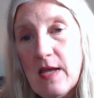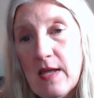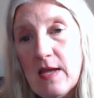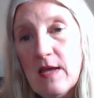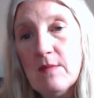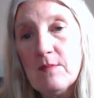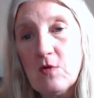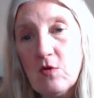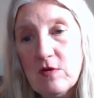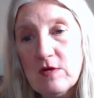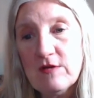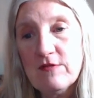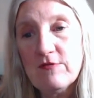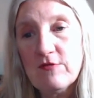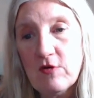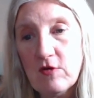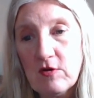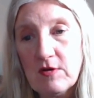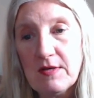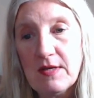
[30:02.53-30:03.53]
am going to
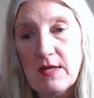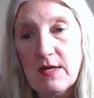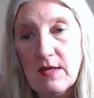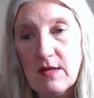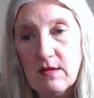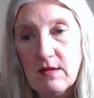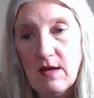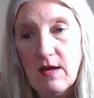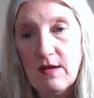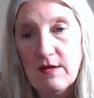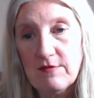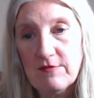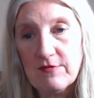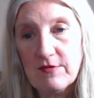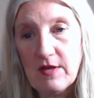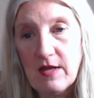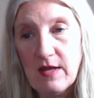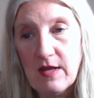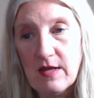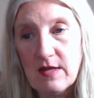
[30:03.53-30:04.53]
Vogue Knitting Live,
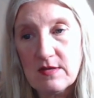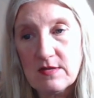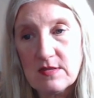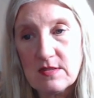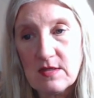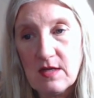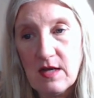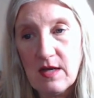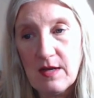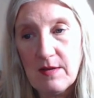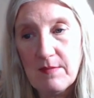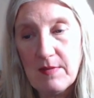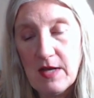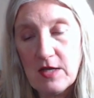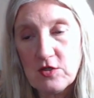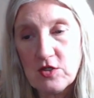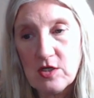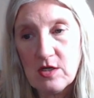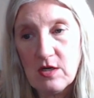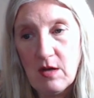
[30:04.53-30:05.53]
and I
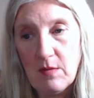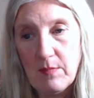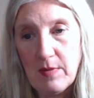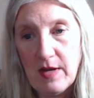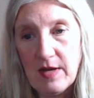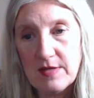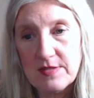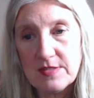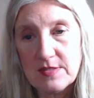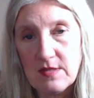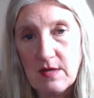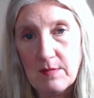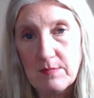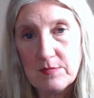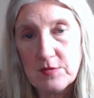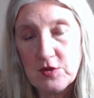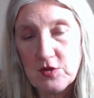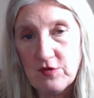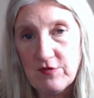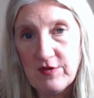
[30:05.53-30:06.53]
imagine I'll buy some
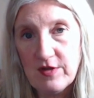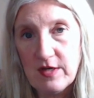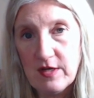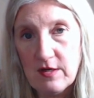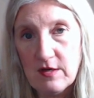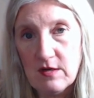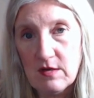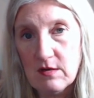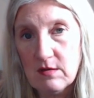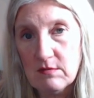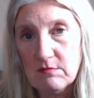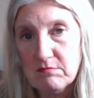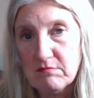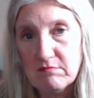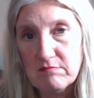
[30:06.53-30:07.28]
souvenir